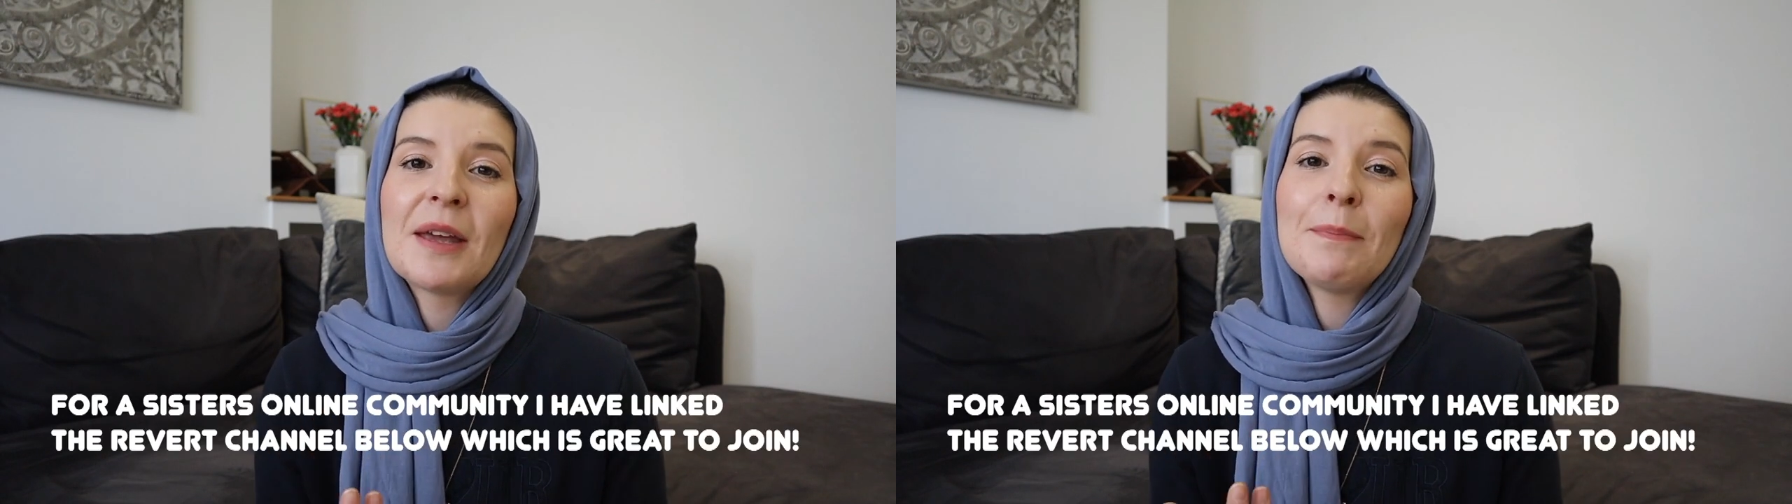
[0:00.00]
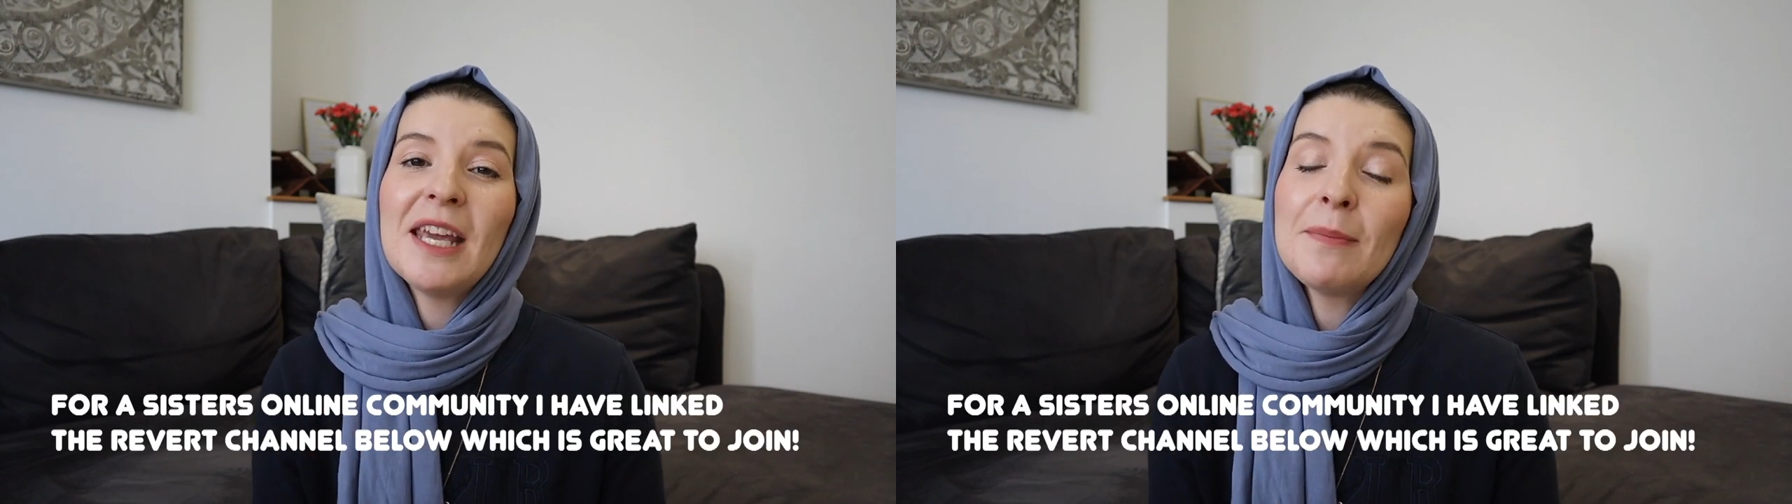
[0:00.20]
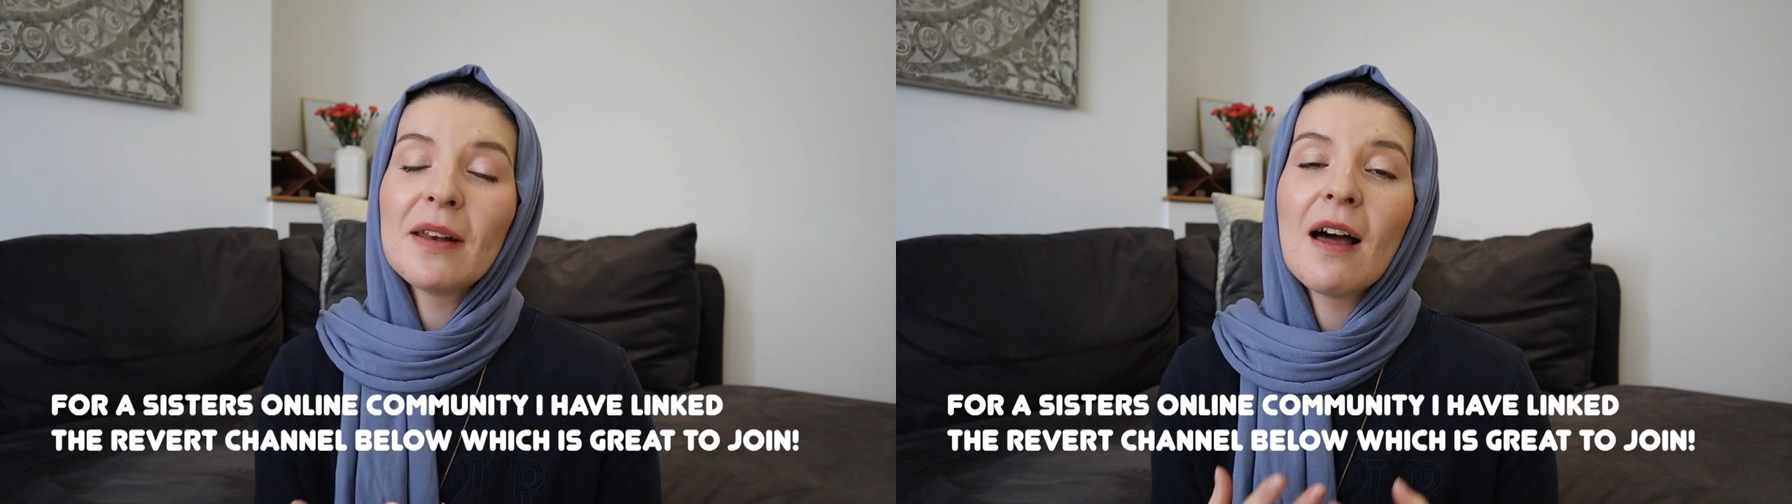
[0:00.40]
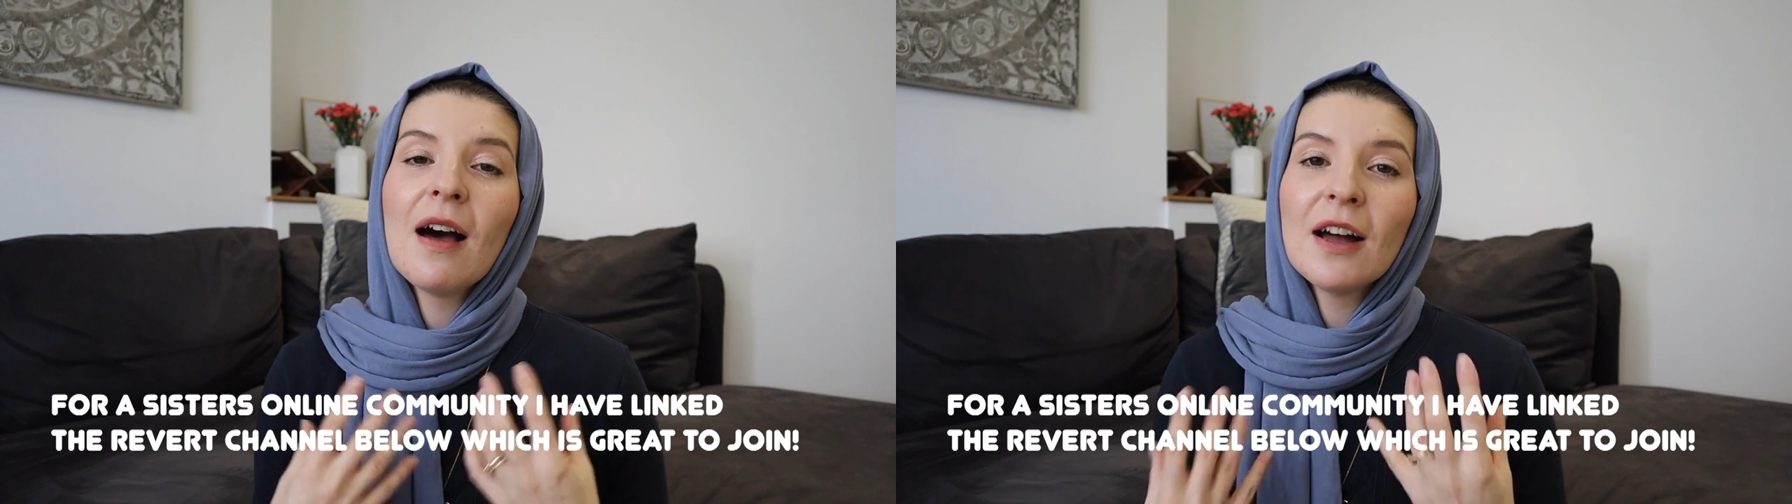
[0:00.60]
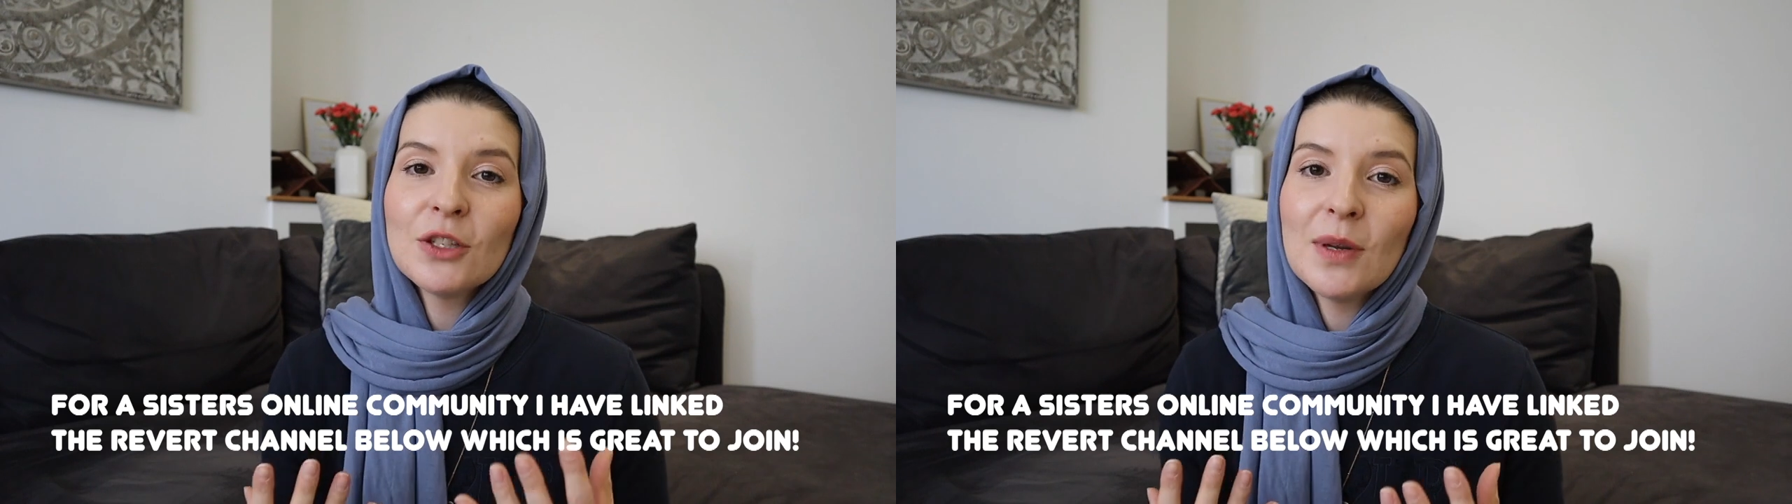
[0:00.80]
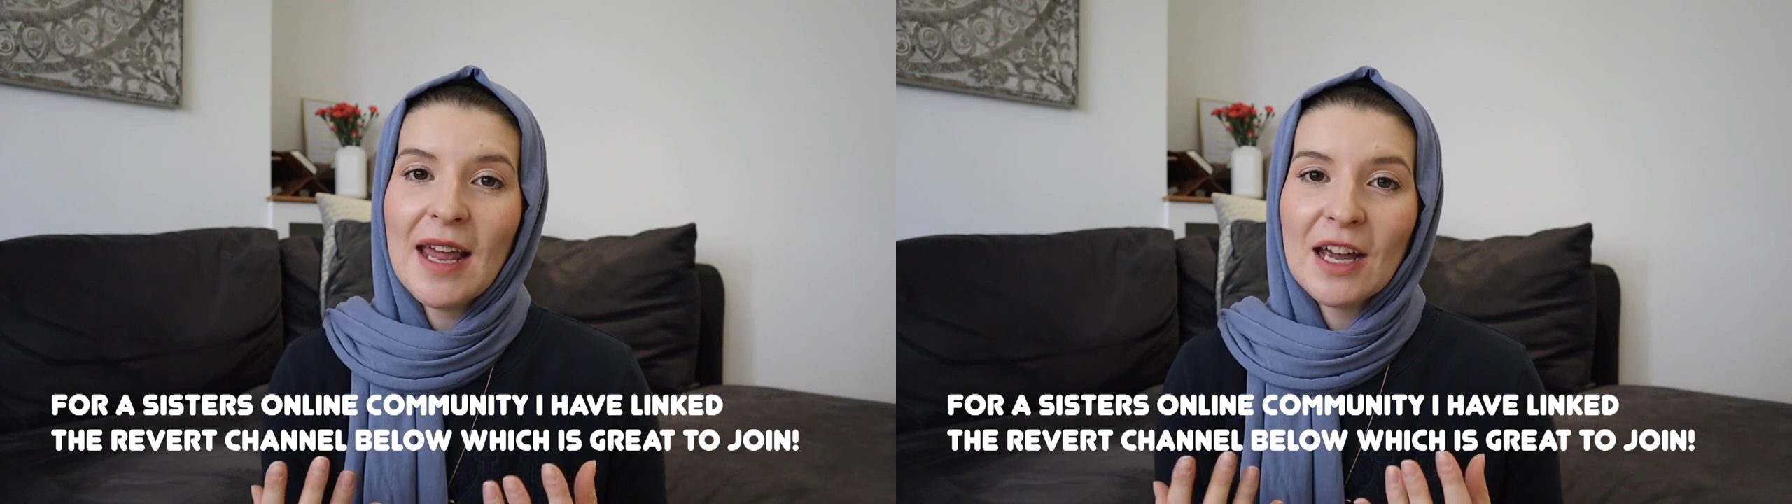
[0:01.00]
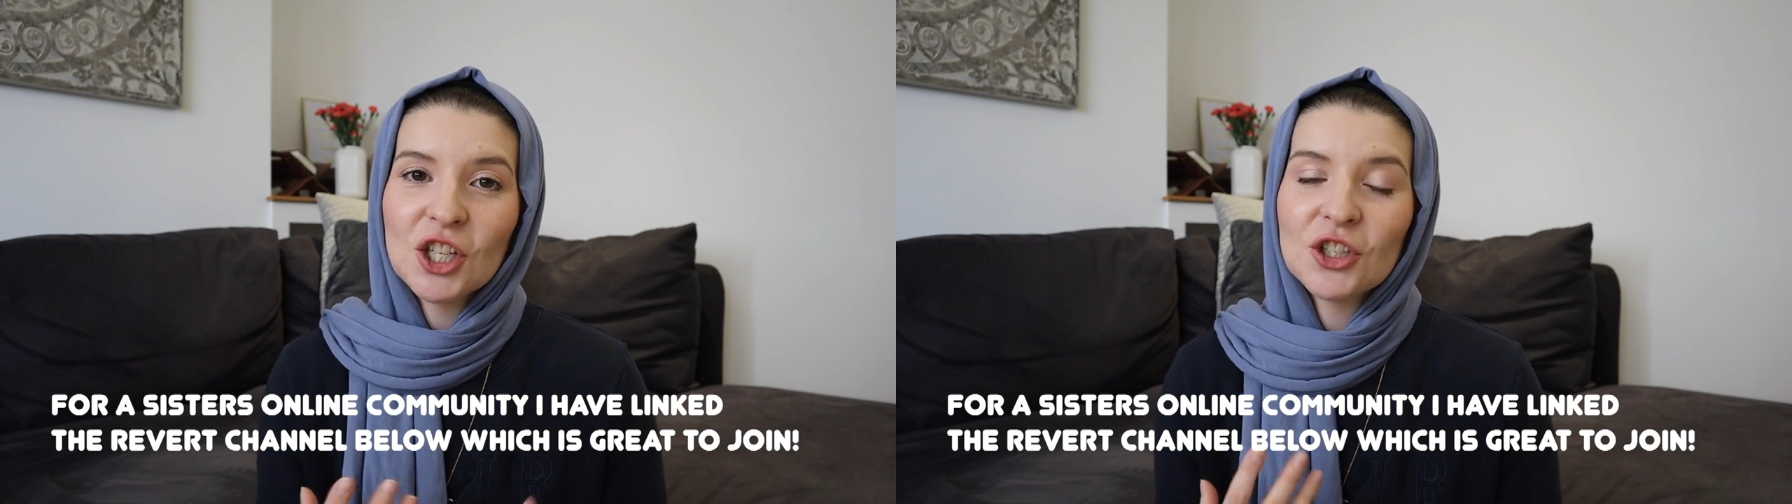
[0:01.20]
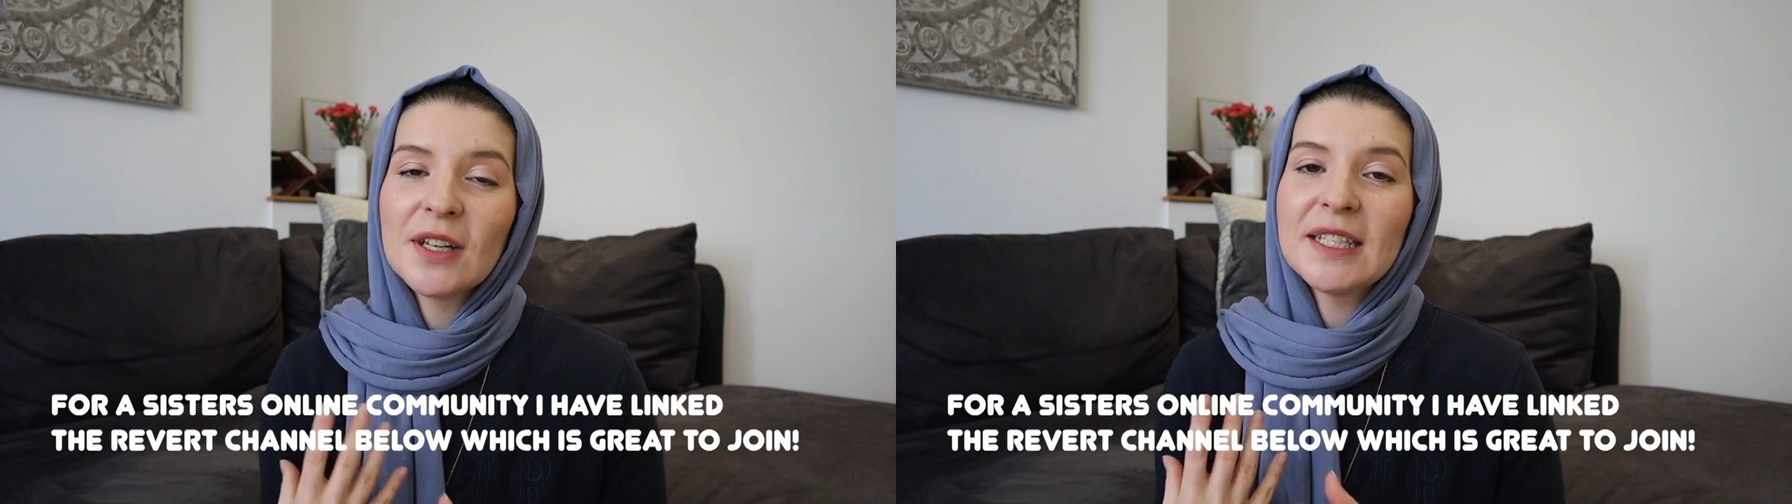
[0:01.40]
then people are doing extra,